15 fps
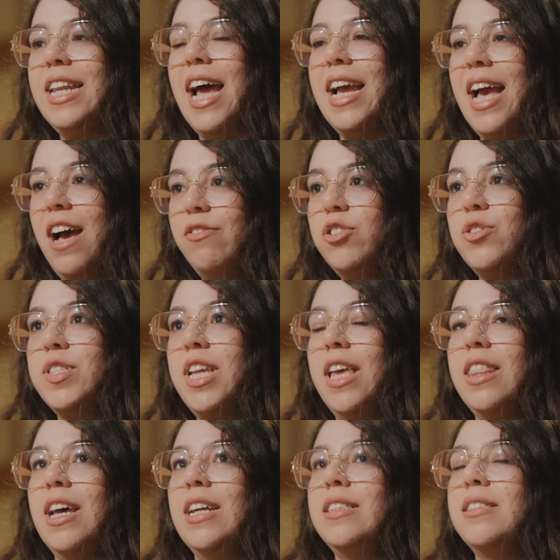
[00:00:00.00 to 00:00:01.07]
And I have to
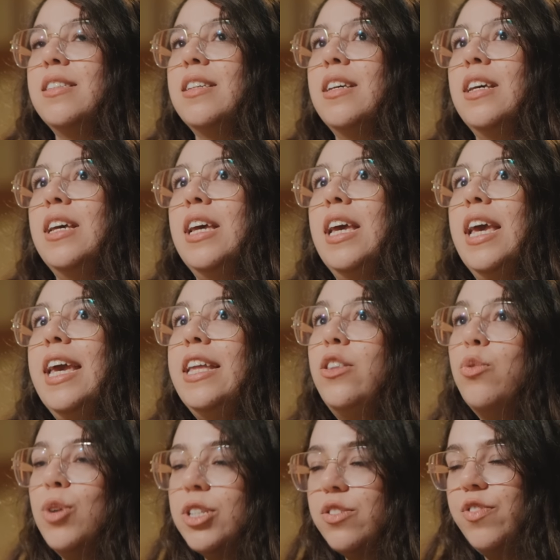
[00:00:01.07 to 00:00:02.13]
say that
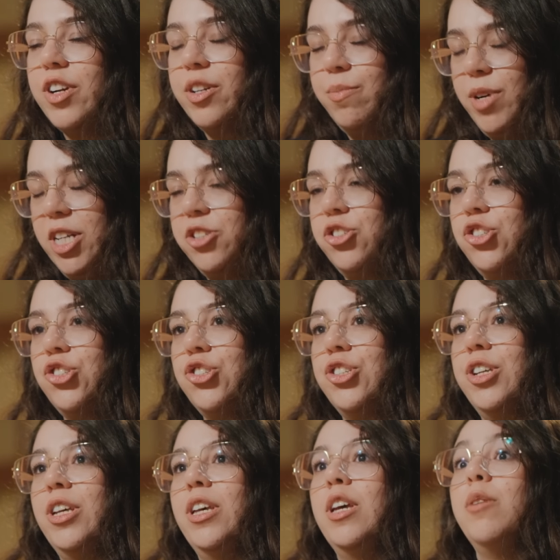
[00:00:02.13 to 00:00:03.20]
it was very much
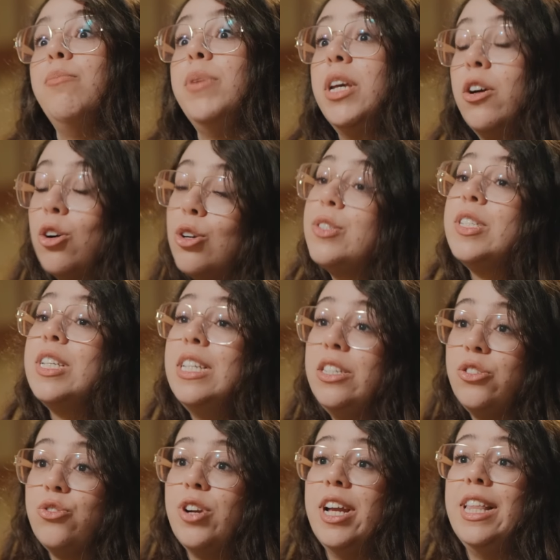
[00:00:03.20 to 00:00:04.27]
because
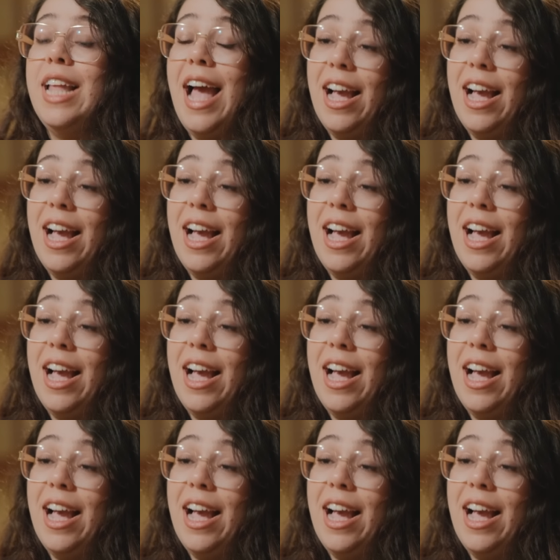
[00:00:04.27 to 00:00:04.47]
Israel